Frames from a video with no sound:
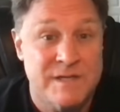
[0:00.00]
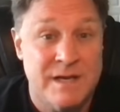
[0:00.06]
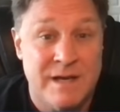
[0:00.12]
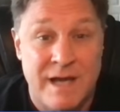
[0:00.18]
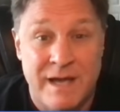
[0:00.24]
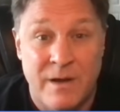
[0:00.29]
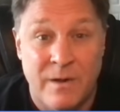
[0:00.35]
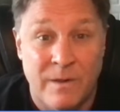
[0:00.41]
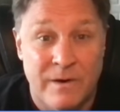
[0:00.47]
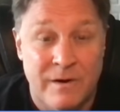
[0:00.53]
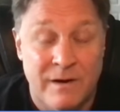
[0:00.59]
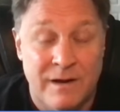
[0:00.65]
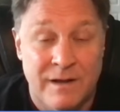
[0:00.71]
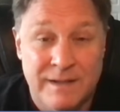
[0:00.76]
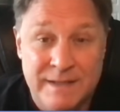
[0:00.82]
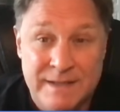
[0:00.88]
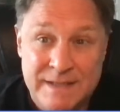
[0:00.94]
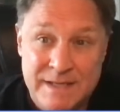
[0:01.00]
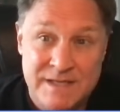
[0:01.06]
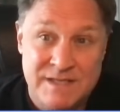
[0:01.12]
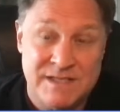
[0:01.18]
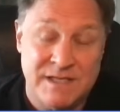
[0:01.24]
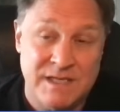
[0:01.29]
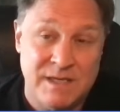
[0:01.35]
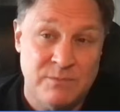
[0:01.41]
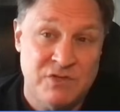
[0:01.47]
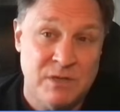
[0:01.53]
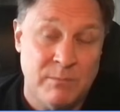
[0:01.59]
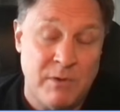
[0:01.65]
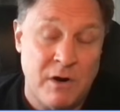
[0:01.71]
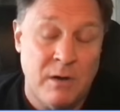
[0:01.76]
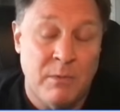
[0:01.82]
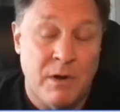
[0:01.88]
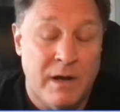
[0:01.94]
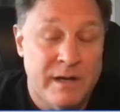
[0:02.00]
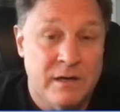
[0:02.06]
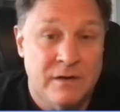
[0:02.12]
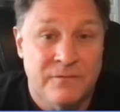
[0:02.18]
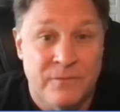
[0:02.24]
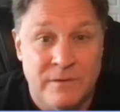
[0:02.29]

NIL era is to keep Jim Harbaugh here for